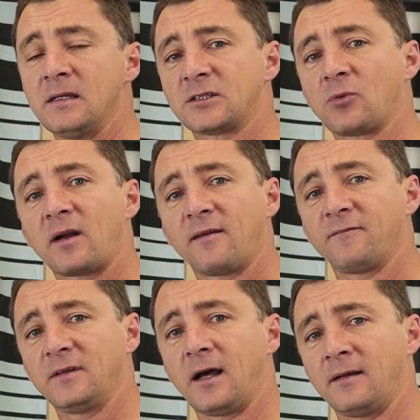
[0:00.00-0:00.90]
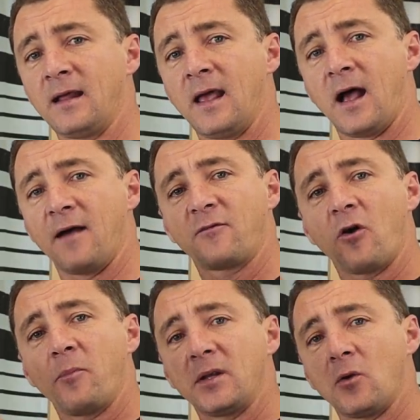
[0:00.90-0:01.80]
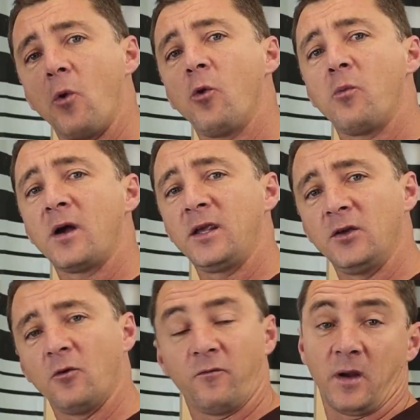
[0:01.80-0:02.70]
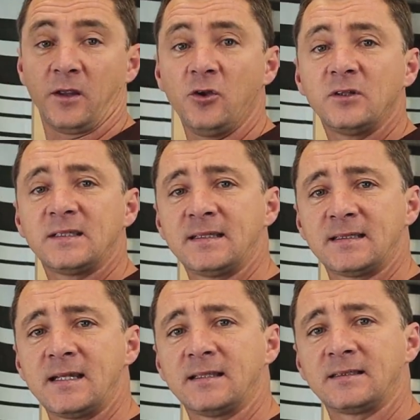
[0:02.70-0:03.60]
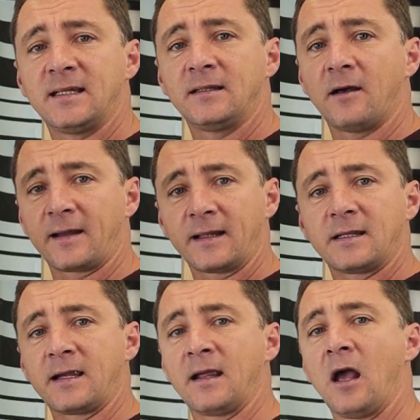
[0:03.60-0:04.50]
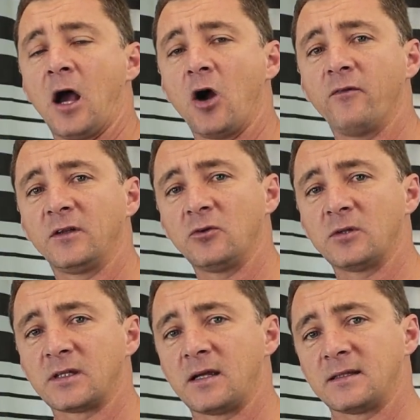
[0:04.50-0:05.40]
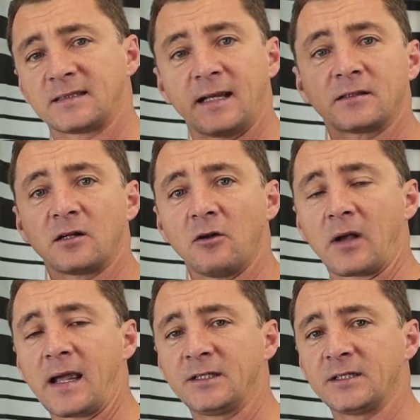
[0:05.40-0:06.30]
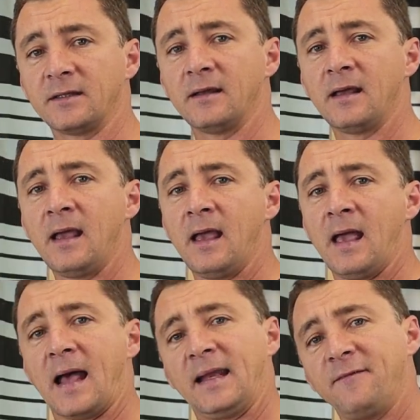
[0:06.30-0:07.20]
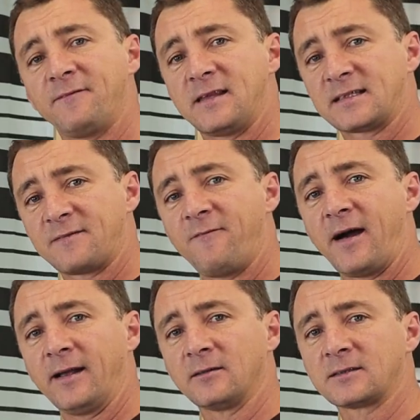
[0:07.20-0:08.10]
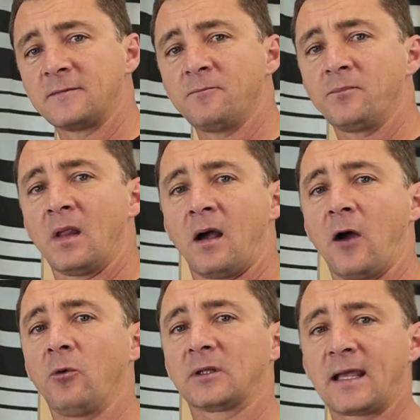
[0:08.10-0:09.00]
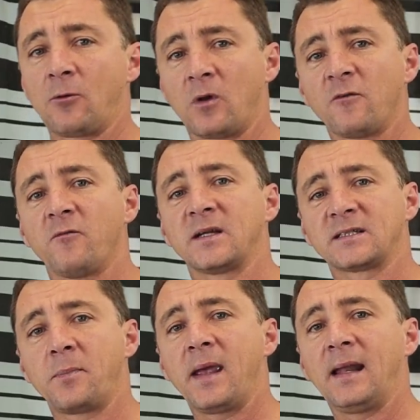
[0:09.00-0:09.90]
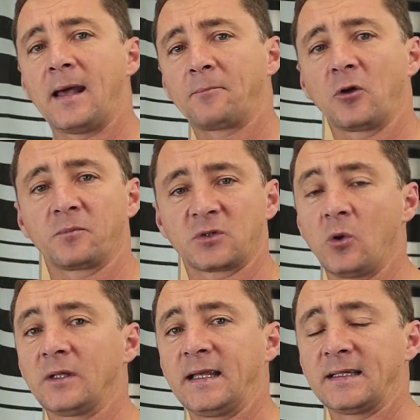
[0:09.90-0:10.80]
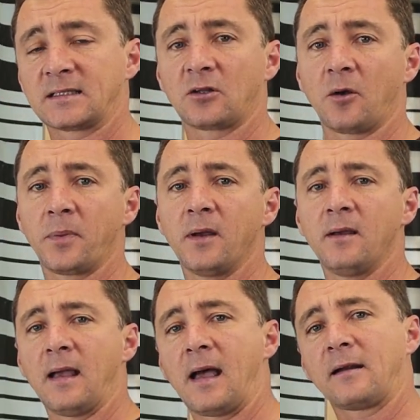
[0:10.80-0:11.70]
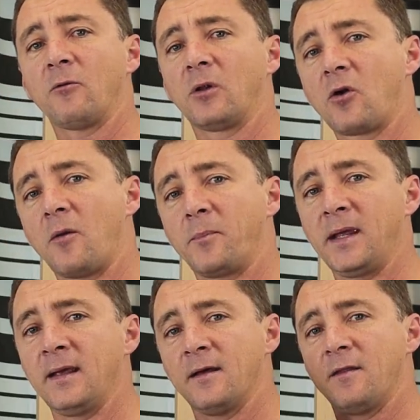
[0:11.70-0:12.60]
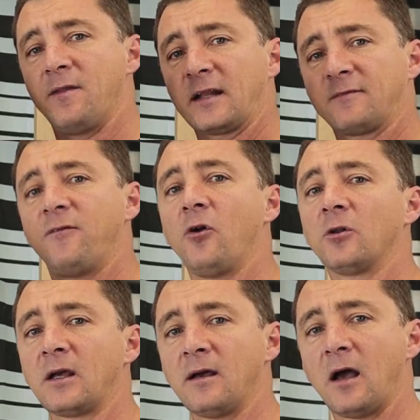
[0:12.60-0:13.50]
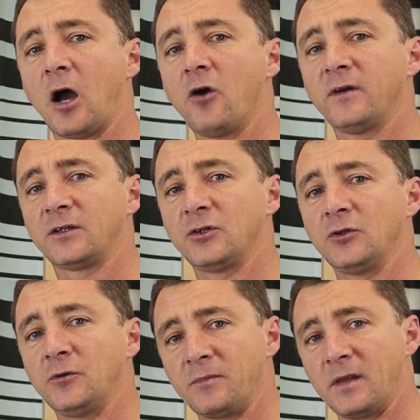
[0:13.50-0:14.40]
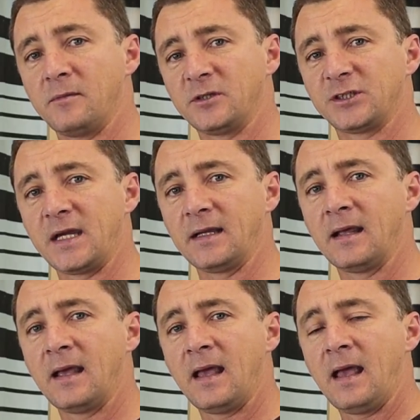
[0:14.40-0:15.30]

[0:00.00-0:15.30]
So what I've done, I've copied all my UCCNC directory over to a central location. And if this fails, I will take one of my spare laptops or desktop and I will copy that folder over to the machine.